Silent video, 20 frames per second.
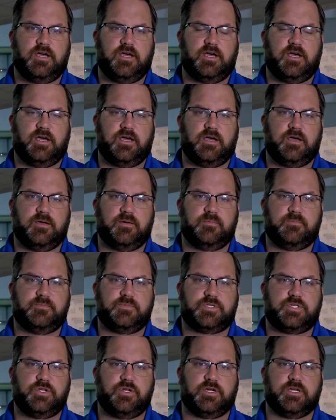uh,
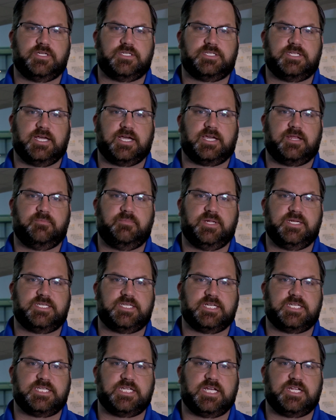students that can be
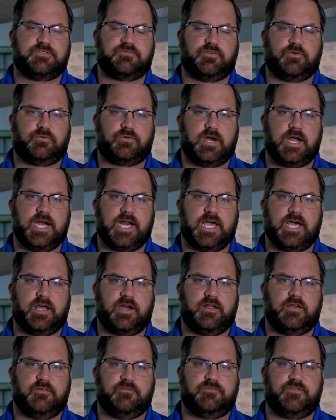successful right
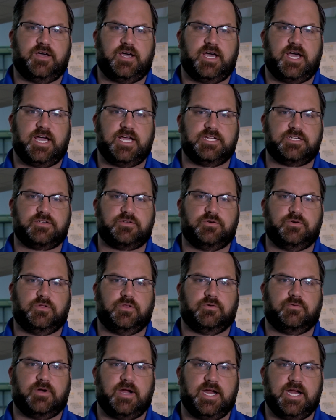out of uh, high
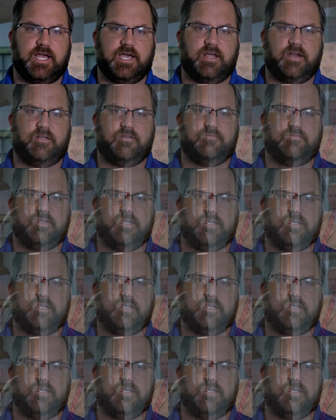school or right out of